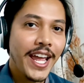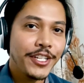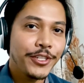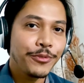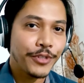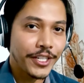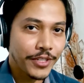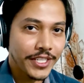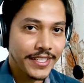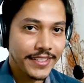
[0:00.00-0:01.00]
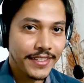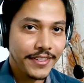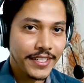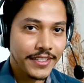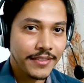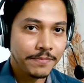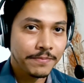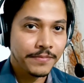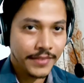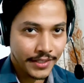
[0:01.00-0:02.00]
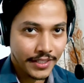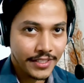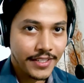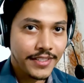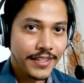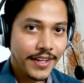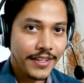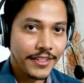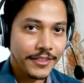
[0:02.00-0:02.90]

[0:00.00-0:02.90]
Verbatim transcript: new ray tracing series. Let's get started.